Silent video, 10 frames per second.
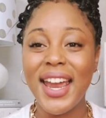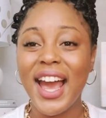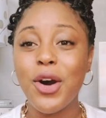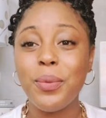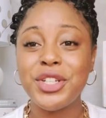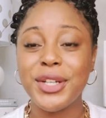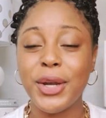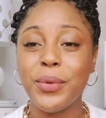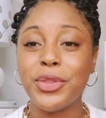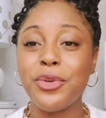I will be
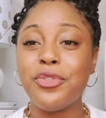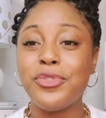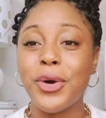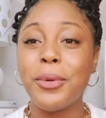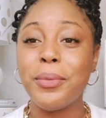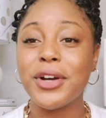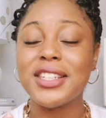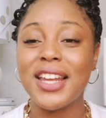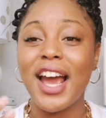sharing with you four books that